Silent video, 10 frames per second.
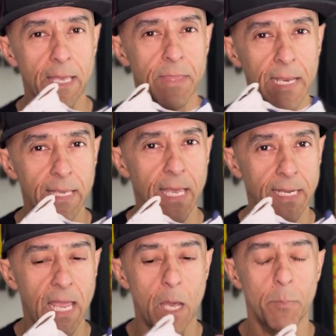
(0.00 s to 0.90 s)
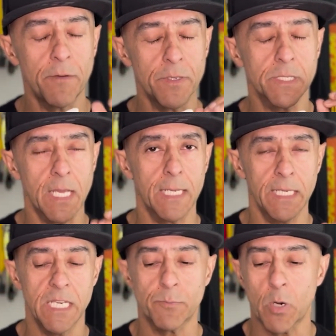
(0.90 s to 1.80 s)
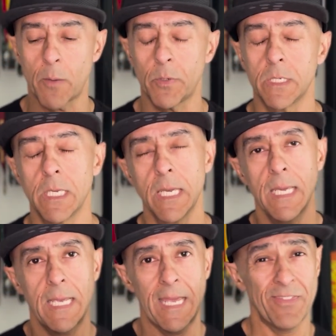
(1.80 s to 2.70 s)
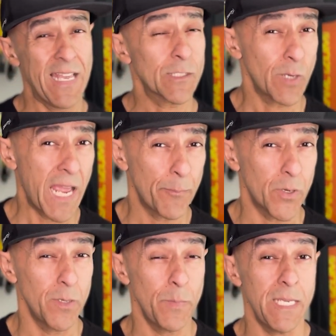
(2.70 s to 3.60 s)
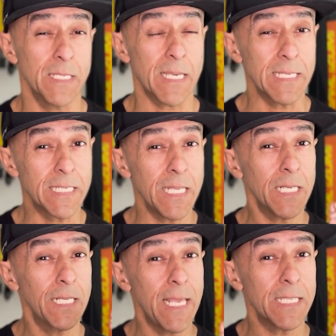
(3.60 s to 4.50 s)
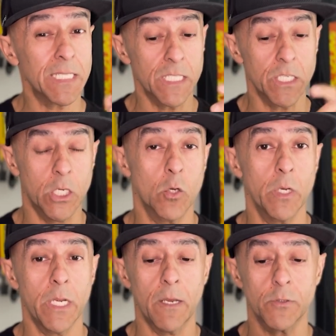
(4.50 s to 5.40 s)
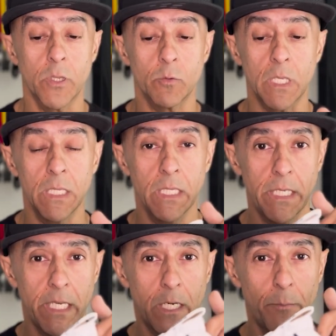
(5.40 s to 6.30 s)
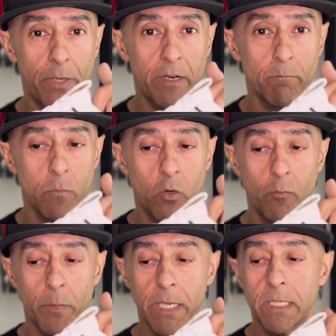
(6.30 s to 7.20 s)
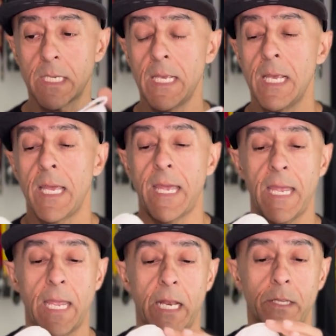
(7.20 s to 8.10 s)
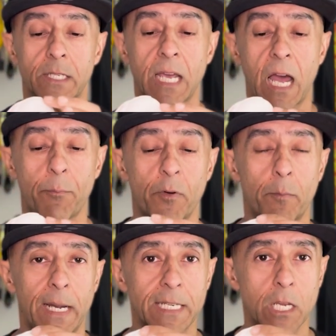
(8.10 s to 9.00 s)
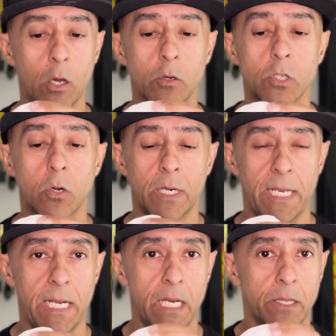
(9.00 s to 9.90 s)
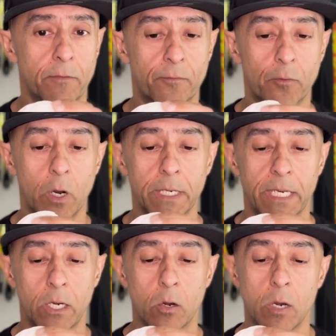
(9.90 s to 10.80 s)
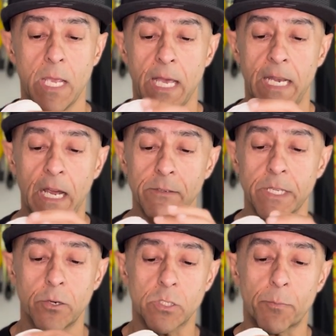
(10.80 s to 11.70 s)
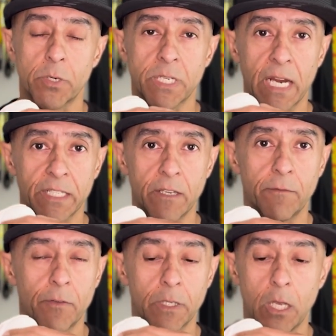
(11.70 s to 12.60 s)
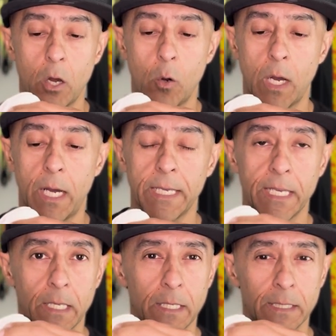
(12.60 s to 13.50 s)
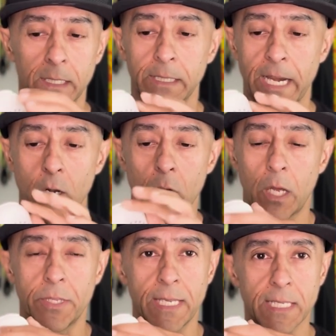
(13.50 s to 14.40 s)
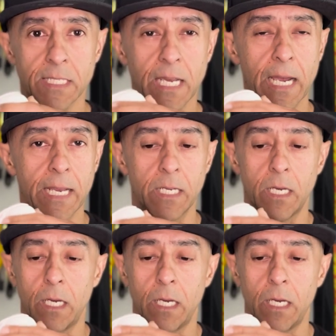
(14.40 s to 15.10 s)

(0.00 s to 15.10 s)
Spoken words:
that can't happen if it's not laced properly. And that's what happened to me, is I didn't lace it securely enough. So there was a little bit of movement and the top of my toes started hitting the front here. And obviously there's a protective, layer on the inside,